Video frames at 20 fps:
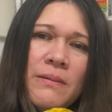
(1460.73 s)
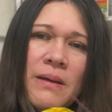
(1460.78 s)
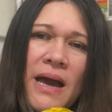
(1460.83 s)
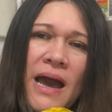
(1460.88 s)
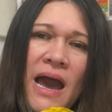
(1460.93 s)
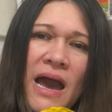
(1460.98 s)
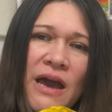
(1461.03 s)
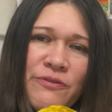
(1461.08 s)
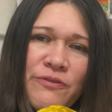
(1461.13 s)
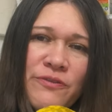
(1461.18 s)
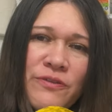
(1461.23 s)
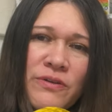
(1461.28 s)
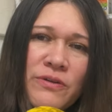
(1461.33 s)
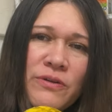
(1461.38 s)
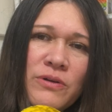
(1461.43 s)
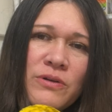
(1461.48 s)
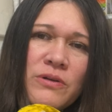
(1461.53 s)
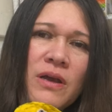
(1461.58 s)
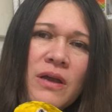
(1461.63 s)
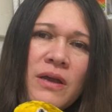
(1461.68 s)

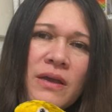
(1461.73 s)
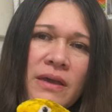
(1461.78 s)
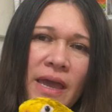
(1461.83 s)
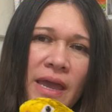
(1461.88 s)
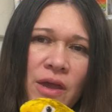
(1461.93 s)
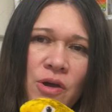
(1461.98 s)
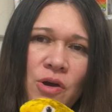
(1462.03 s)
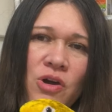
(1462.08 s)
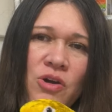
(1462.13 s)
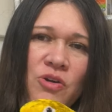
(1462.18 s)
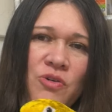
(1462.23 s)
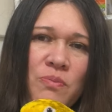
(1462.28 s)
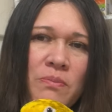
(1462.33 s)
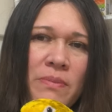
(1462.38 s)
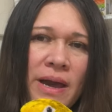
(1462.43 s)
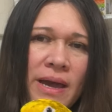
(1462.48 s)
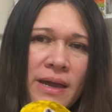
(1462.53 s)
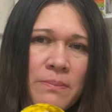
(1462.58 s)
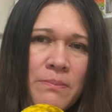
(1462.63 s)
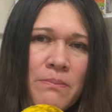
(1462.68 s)
after Georg
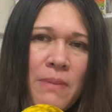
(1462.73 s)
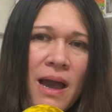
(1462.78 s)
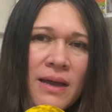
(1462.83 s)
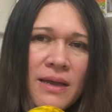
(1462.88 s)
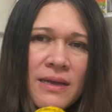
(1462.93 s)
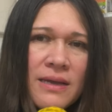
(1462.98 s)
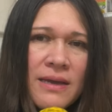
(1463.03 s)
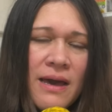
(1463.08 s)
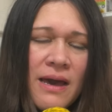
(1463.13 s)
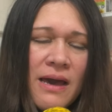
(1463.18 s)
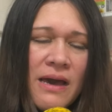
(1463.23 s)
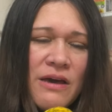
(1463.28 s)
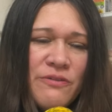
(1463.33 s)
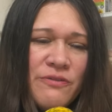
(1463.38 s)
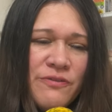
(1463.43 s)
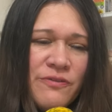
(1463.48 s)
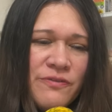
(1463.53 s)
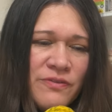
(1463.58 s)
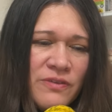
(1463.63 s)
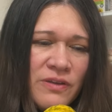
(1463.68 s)

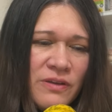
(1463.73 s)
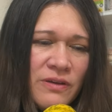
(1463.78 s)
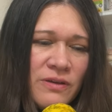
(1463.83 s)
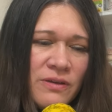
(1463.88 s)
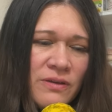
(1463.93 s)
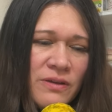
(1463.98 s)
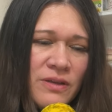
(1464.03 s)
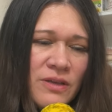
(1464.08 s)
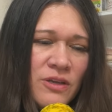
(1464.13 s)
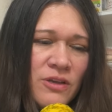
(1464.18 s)
Markgraf, the